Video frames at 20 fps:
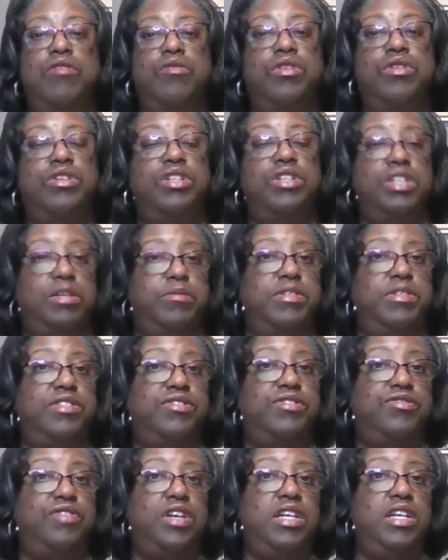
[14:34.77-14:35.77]
will
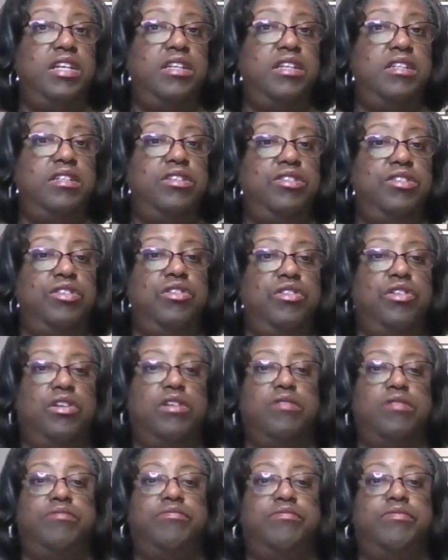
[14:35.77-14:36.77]
demonstrate
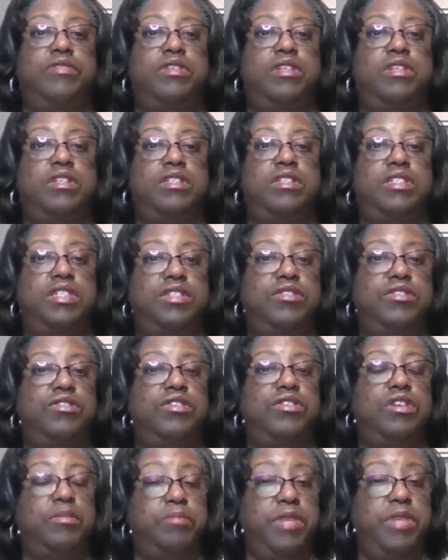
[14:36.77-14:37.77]
your
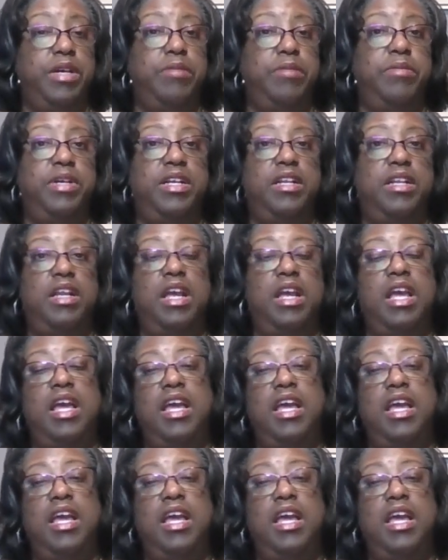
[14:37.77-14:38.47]
continued commitment,